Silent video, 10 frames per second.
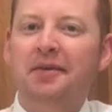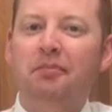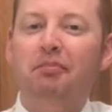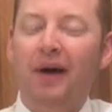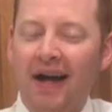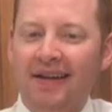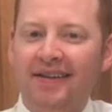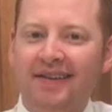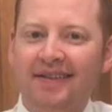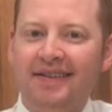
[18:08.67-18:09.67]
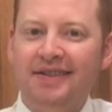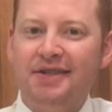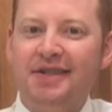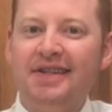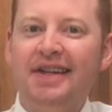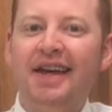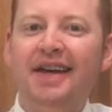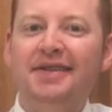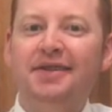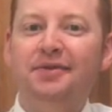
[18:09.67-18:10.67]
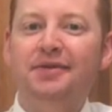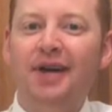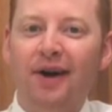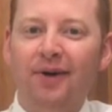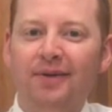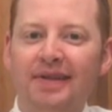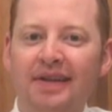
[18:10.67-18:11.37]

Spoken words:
But just in case you don't,